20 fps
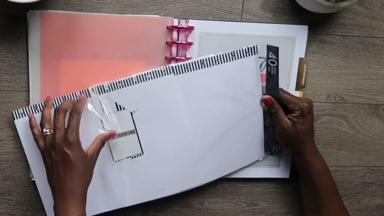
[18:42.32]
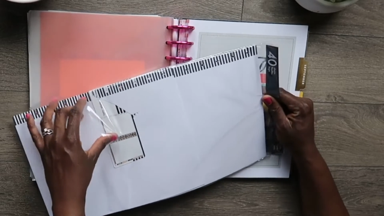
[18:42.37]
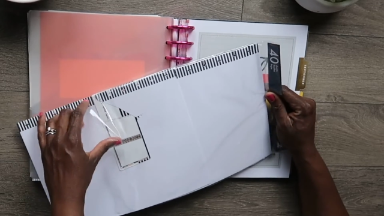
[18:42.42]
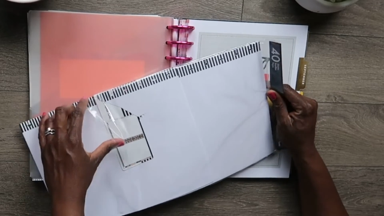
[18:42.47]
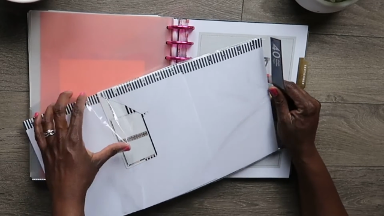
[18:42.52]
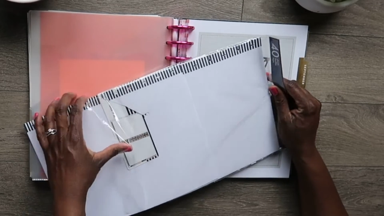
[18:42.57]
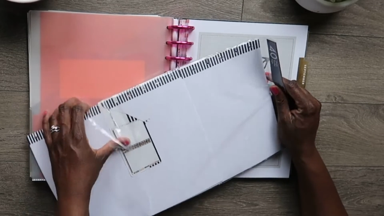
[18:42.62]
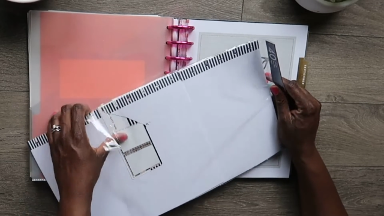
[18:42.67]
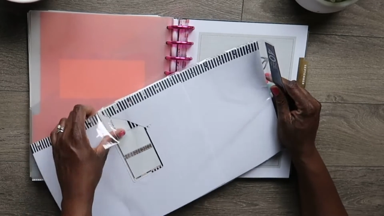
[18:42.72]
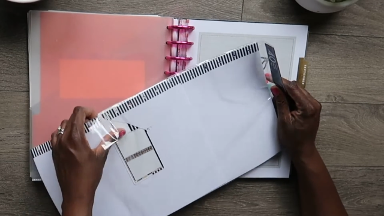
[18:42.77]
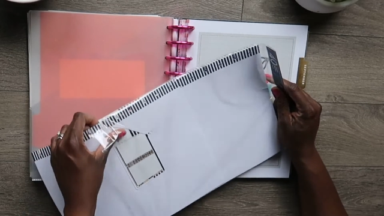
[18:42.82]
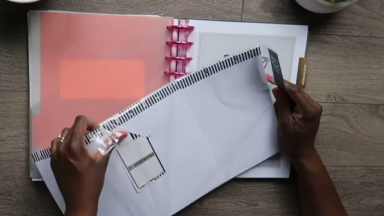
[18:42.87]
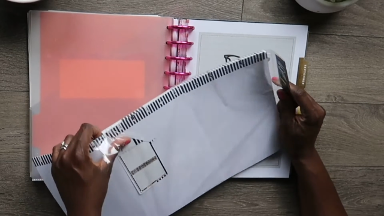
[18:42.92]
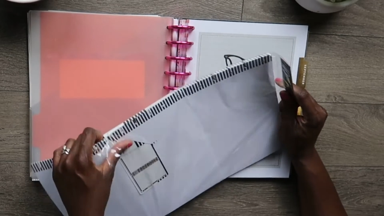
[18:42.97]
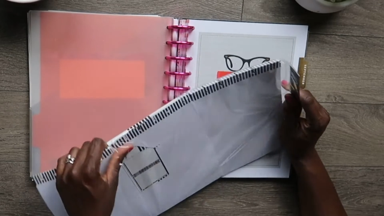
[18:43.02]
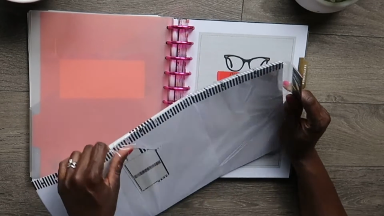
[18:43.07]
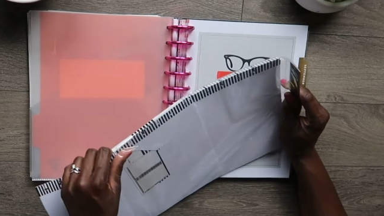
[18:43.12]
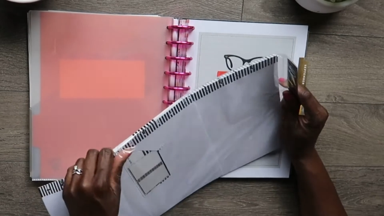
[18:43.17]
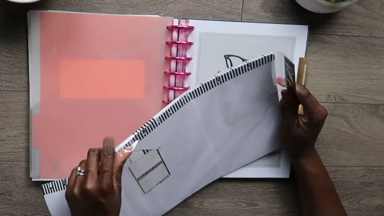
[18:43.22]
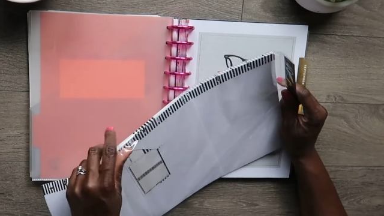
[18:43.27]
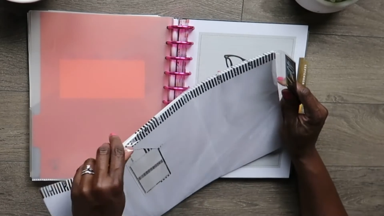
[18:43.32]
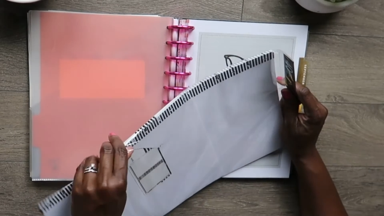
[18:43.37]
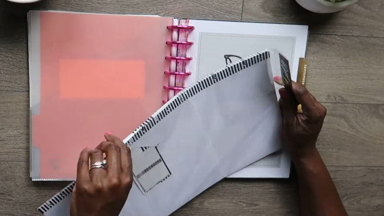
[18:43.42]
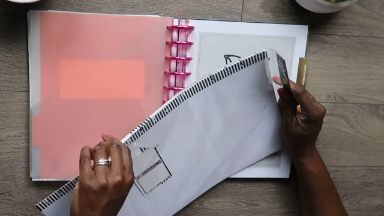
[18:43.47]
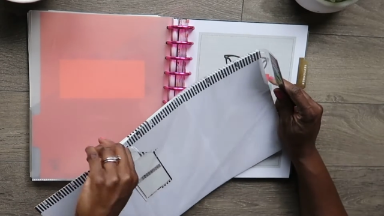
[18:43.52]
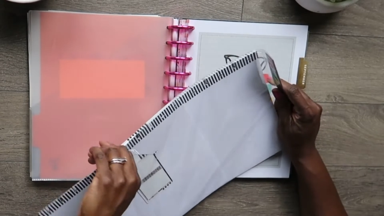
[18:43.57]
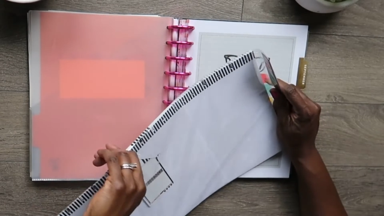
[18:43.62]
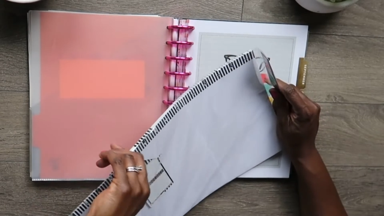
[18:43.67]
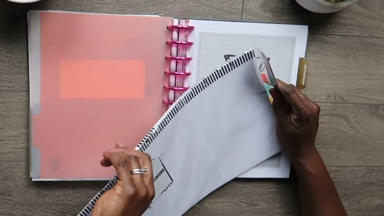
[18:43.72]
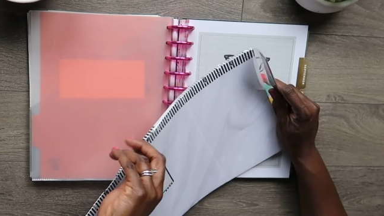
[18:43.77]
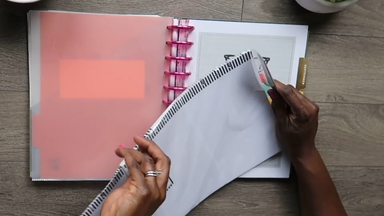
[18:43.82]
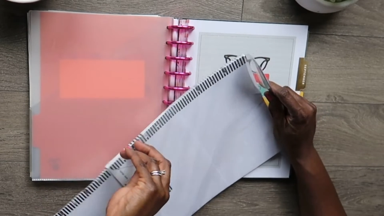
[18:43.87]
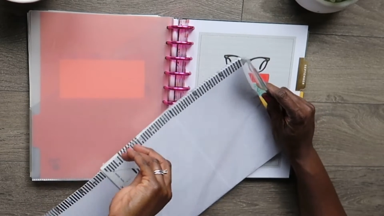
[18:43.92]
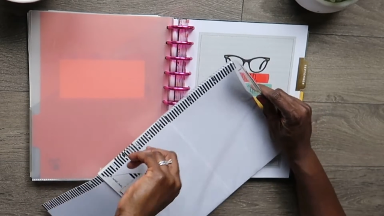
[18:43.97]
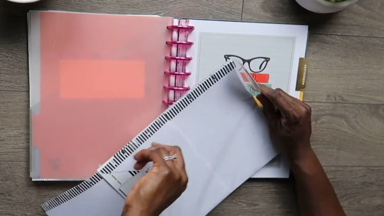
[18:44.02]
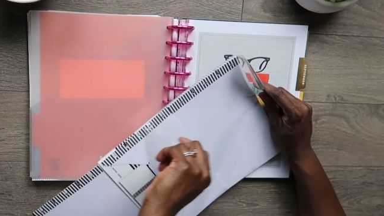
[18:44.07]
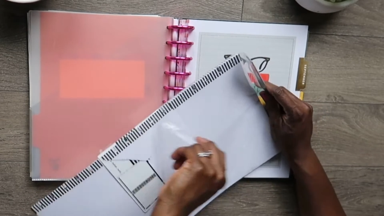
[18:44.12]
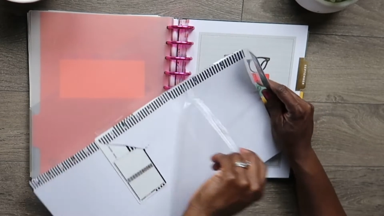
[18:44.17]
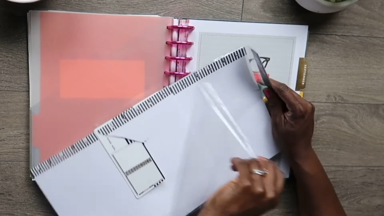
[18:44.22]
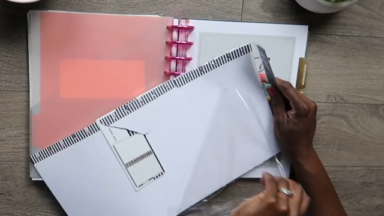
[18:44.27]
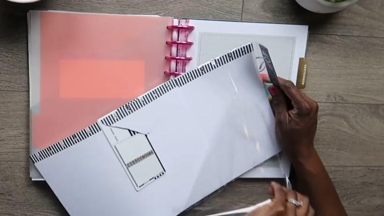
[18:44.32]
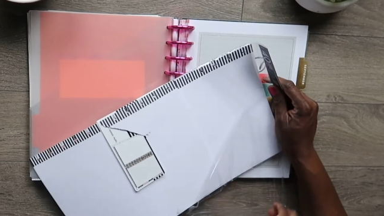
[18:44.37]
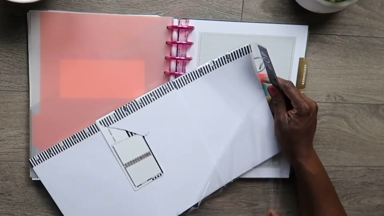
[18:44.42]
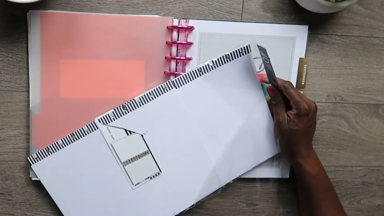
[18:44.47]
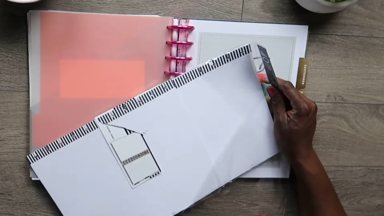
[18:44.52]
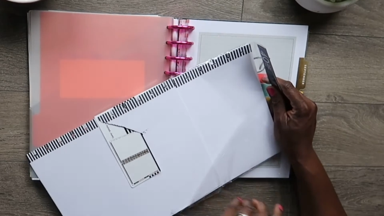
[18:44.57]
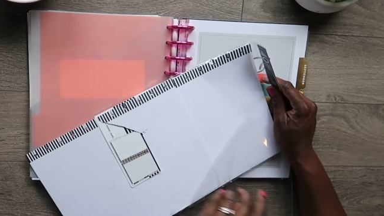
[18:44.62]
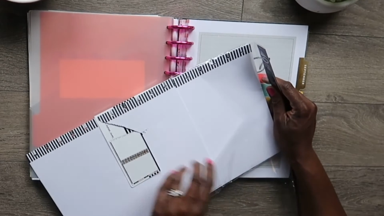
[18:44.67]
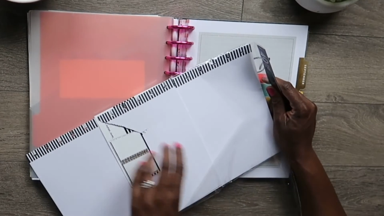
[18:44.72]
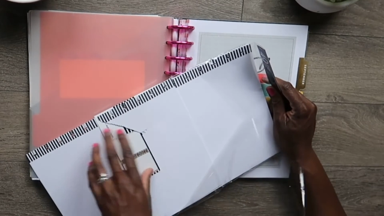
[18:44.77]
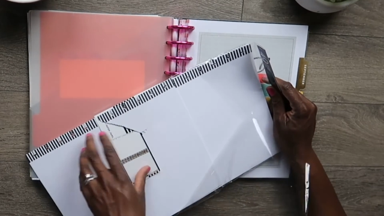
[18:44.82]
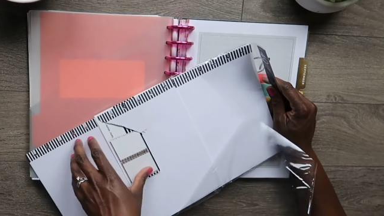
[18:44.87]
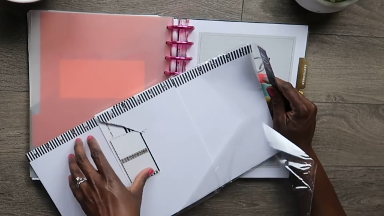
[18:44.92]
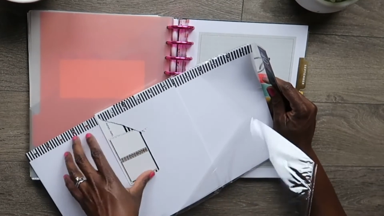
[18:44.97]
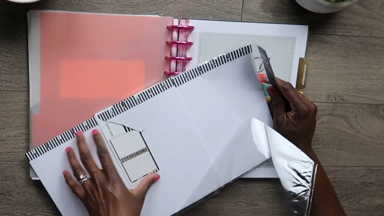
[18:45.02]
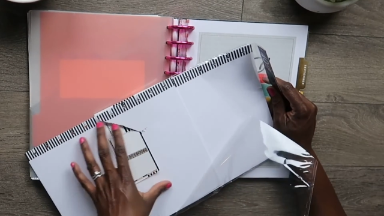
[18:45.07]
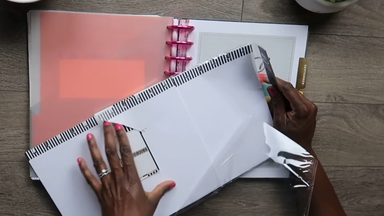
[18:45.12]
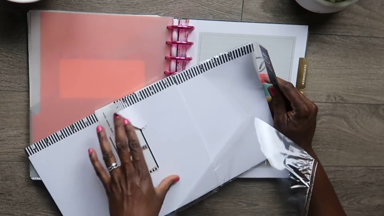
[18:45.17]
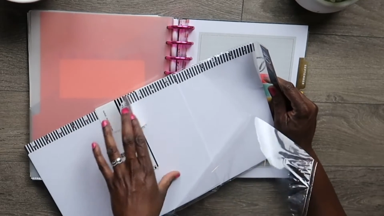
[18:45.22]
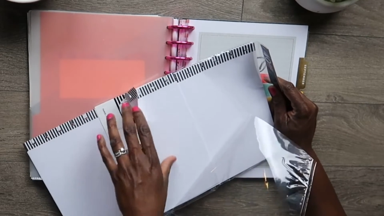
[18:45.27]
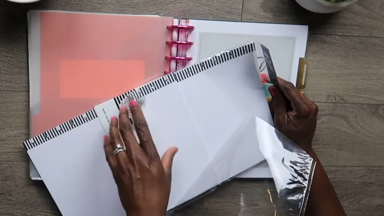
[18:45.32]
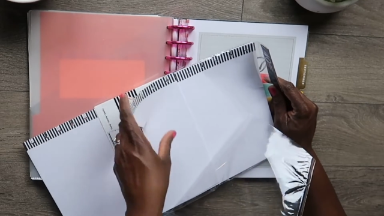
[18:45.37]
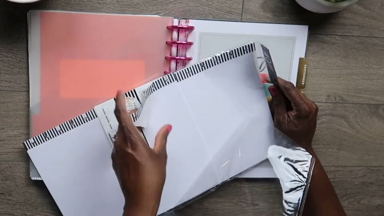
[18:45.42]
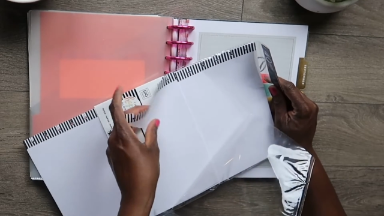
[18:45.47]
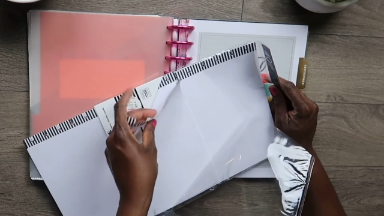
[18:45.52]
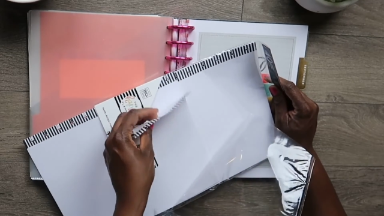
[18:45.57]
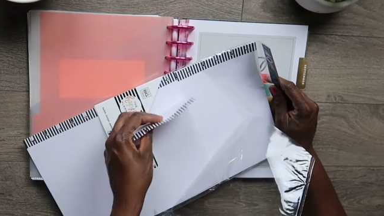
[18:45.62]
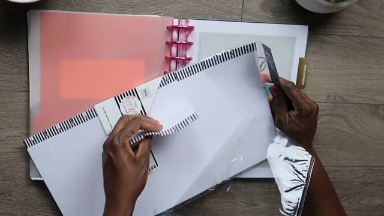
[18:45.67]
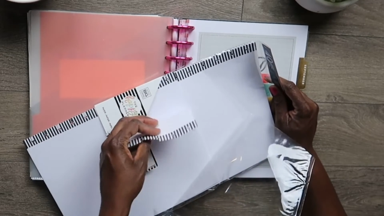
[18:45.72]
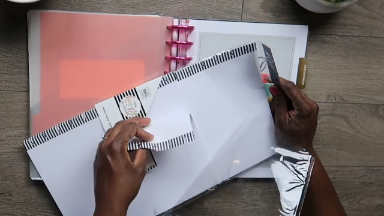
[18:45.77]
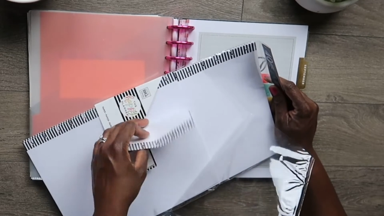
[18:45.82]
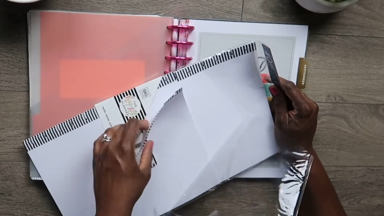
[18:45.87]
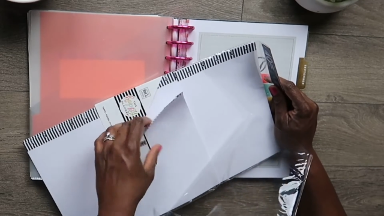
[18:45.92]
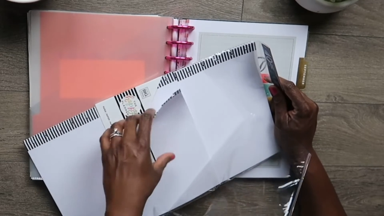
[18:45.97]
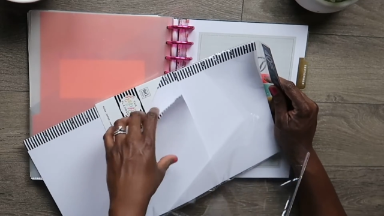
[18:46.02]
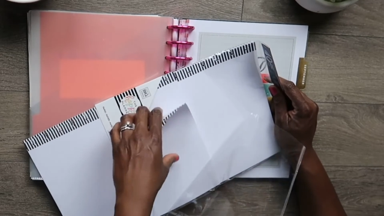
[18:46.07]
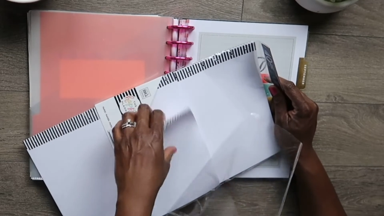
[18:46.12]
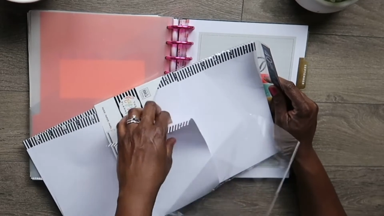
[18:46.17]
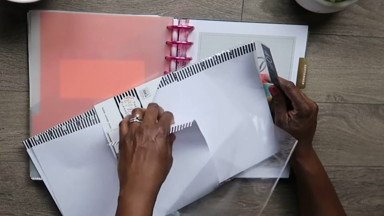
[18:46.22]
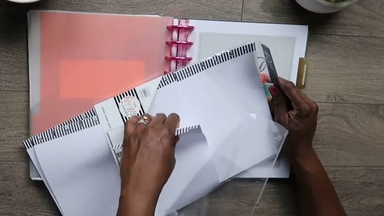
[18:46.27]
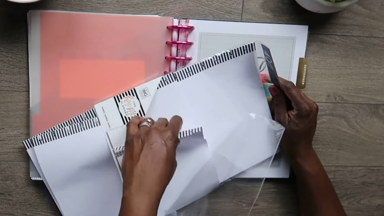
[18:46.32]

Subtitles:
(no speaker visible)